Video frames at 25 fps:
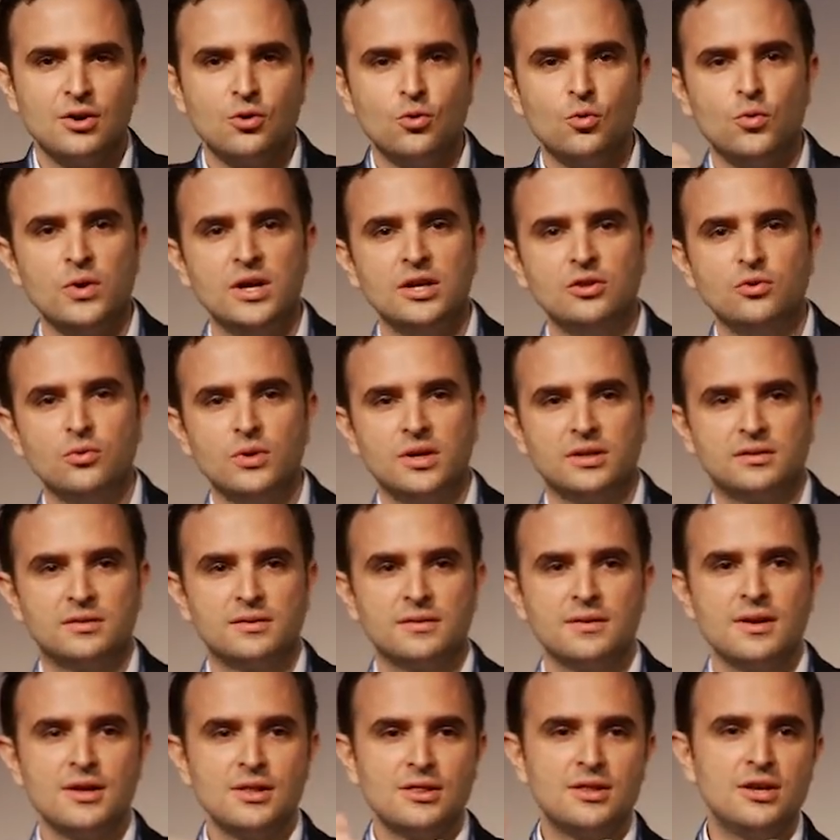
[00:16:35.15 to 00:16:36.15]
We do it.
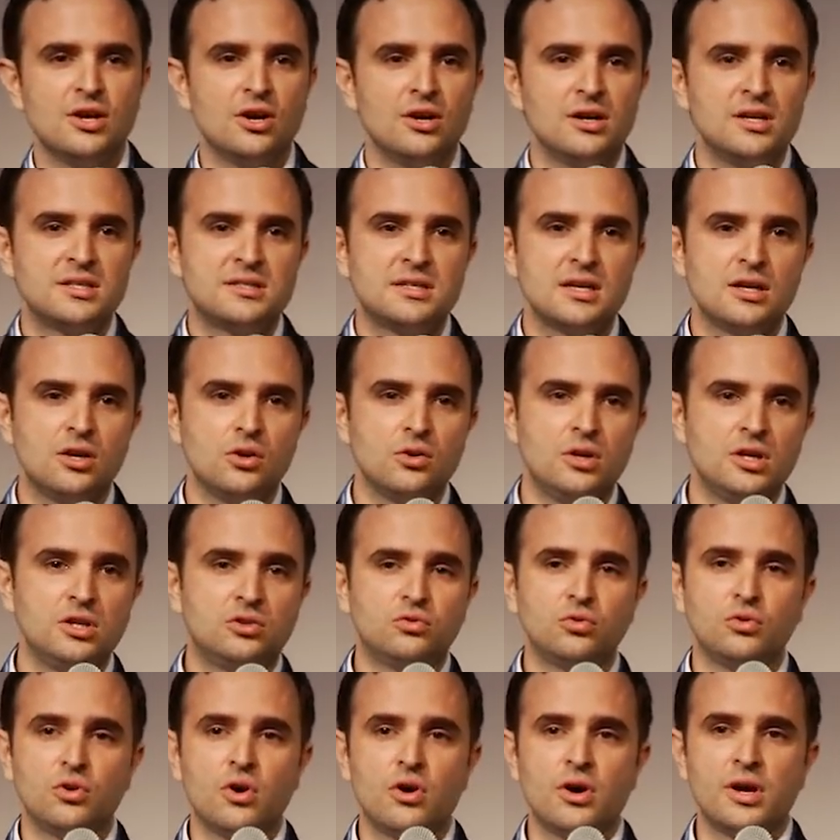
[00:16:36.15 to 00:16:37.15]
The only thing you need
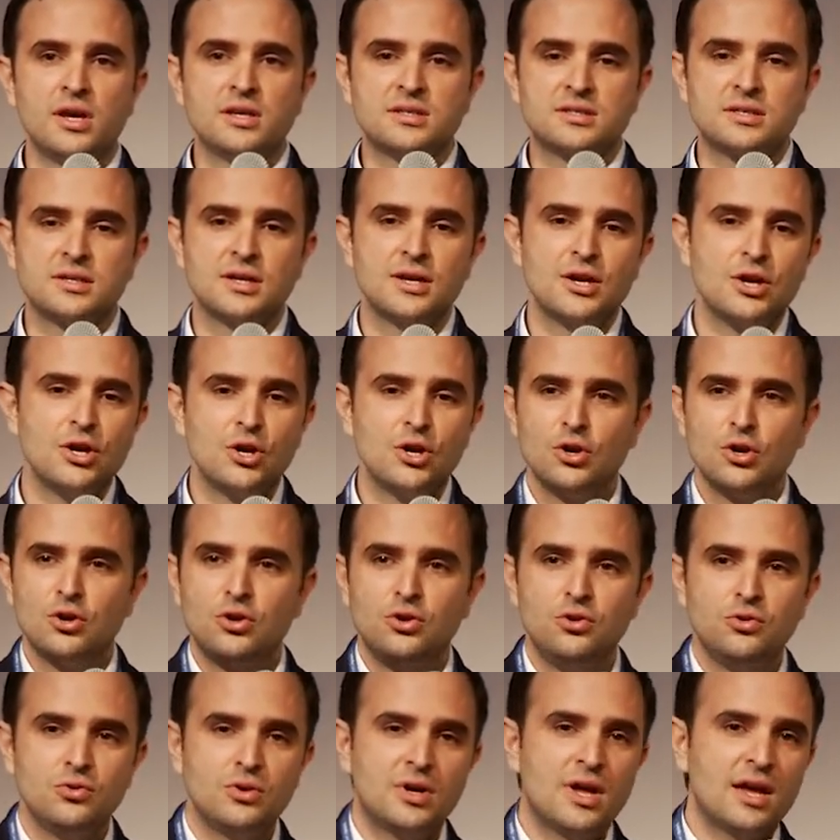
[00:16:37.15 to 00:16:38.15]
to know is
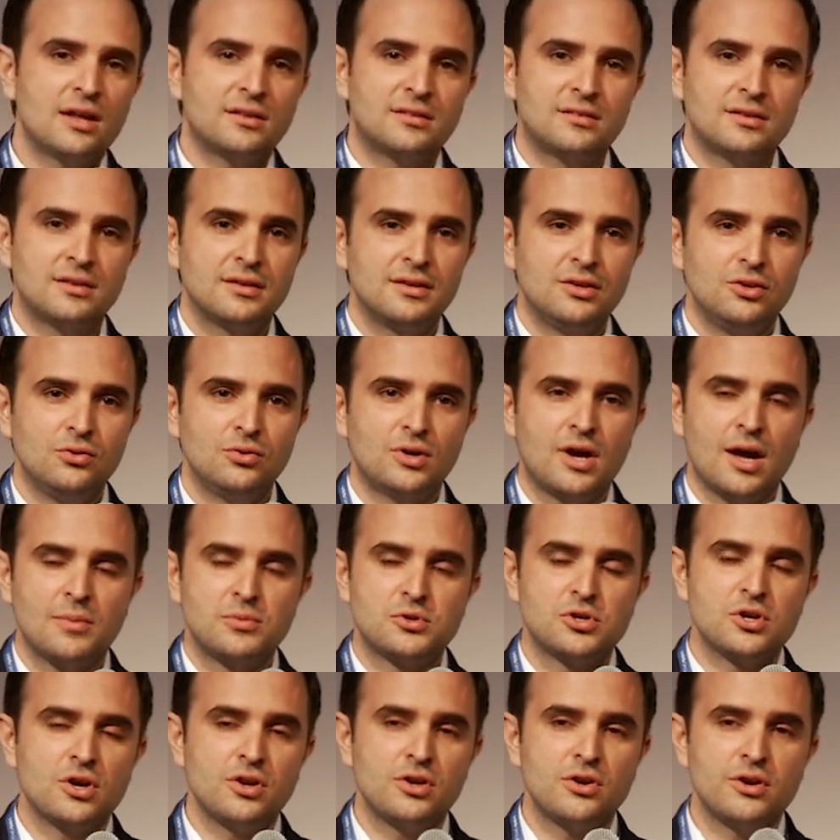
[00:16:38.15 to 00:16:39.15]
you
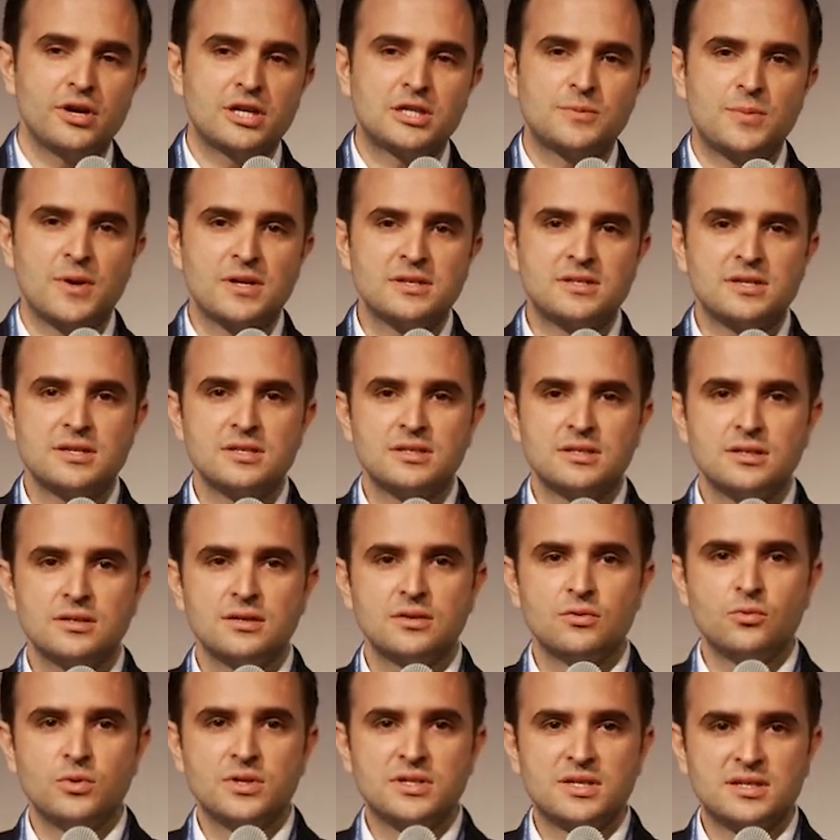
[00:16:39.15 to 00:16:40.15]
capture your expenses
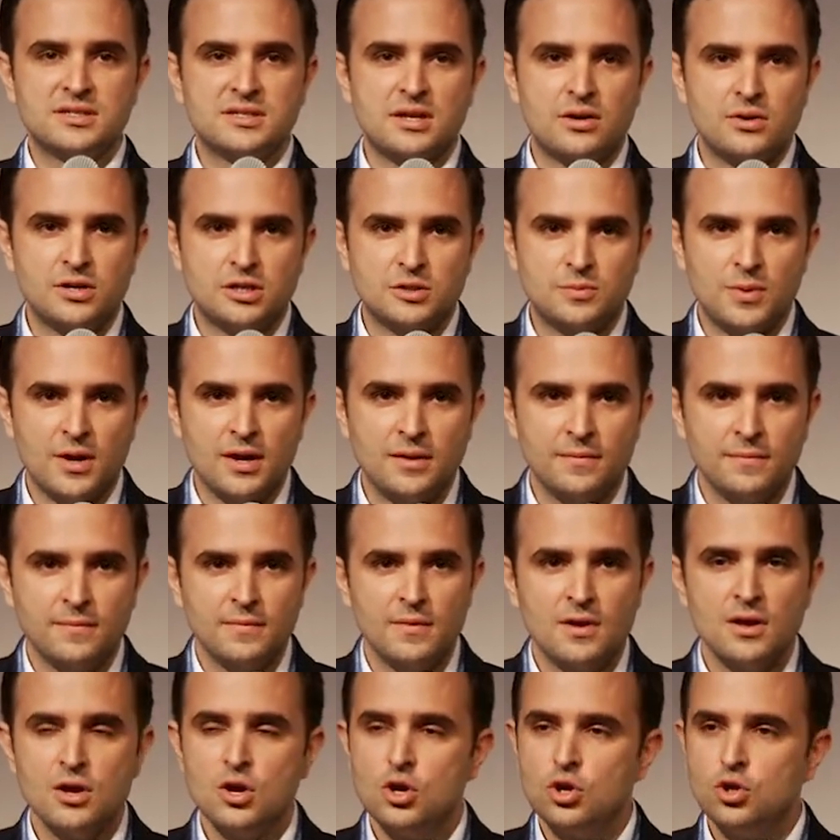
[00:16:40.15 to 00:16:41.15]
with a SRXP,
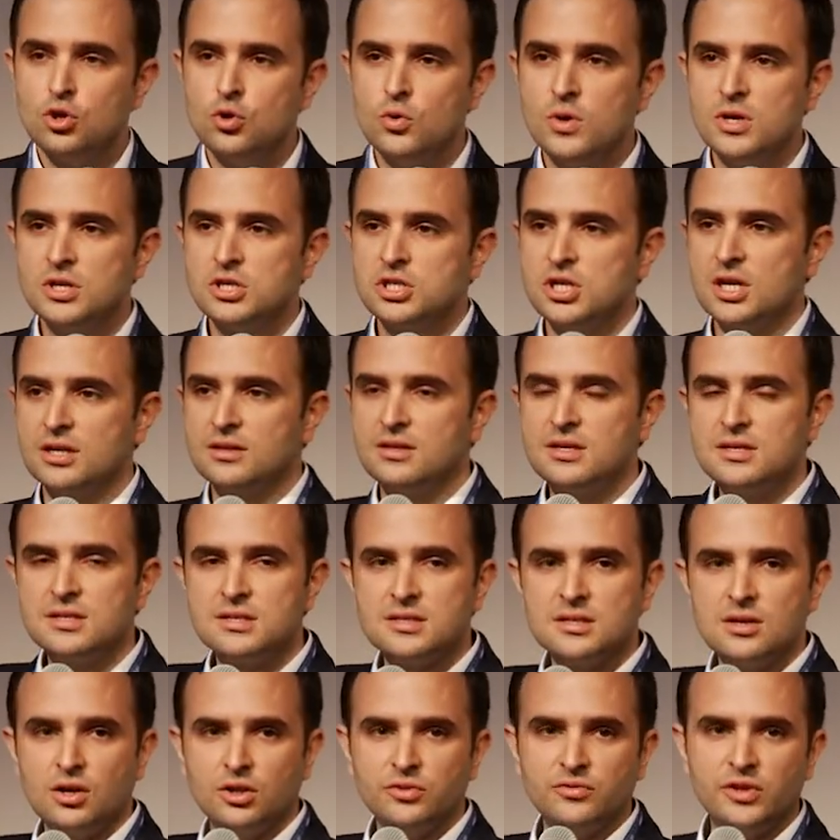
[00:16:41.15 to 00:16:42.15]
you inject
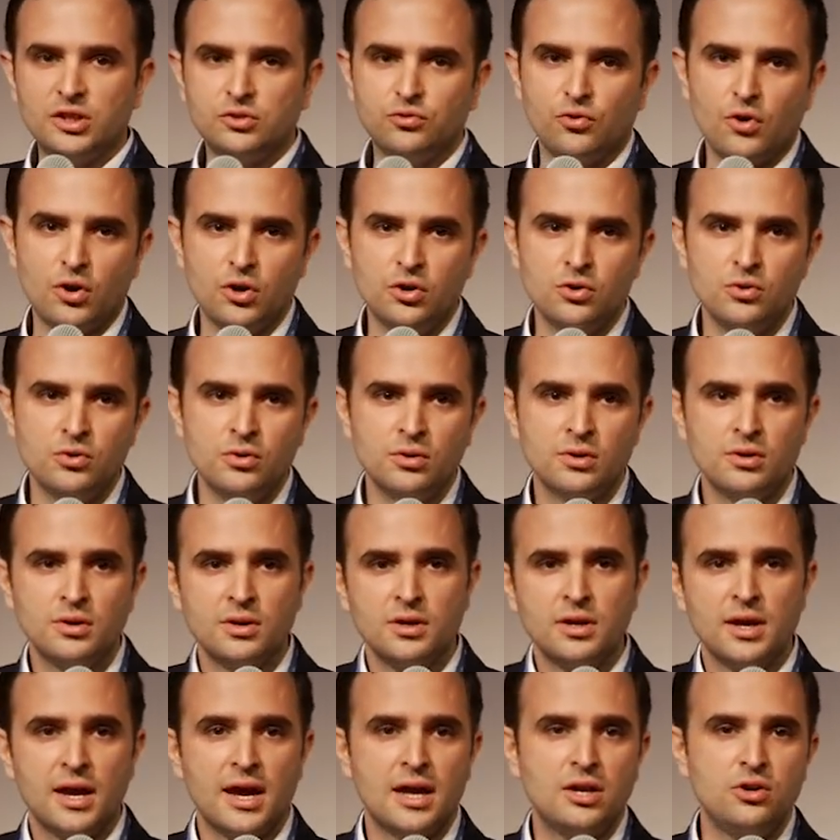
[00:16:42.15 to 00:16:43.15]
this on VAT4U,
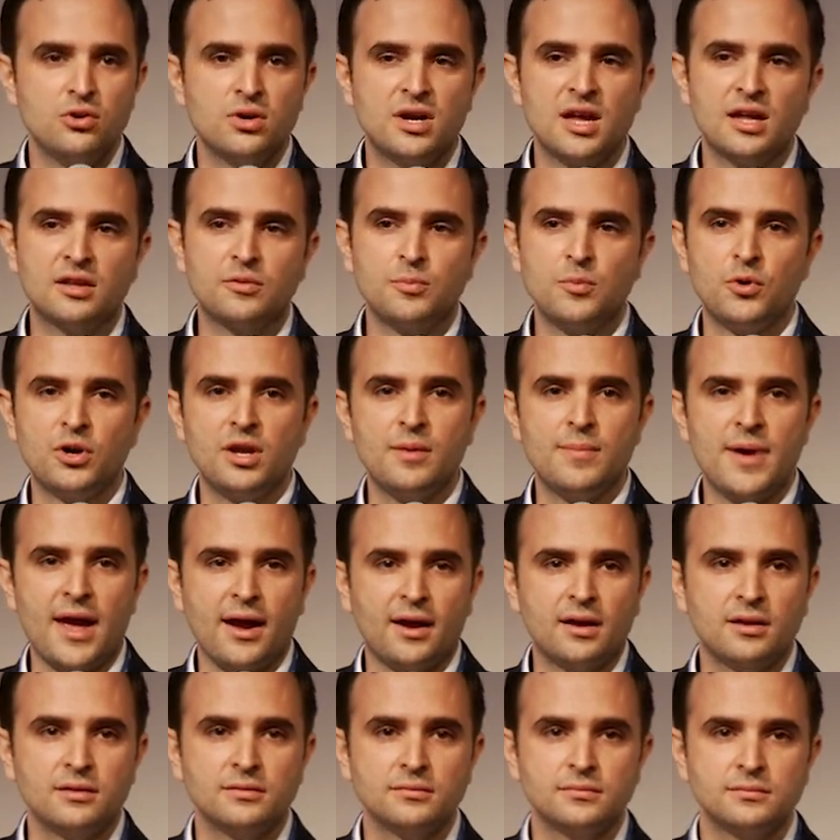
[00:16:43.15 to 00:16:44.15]
and you get money
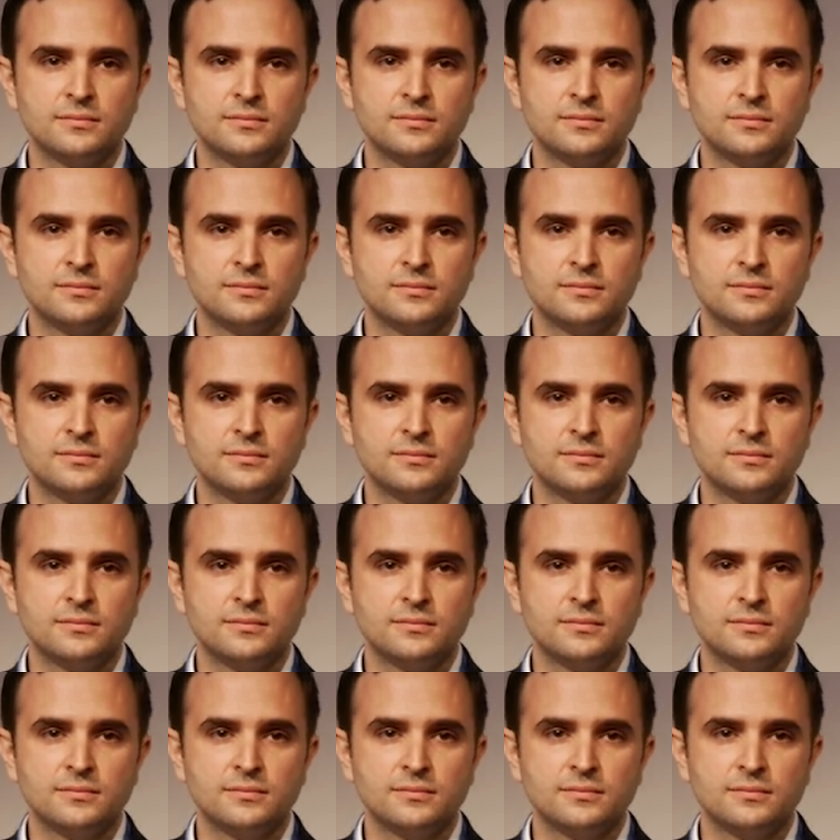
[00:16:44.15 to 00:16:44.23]
back.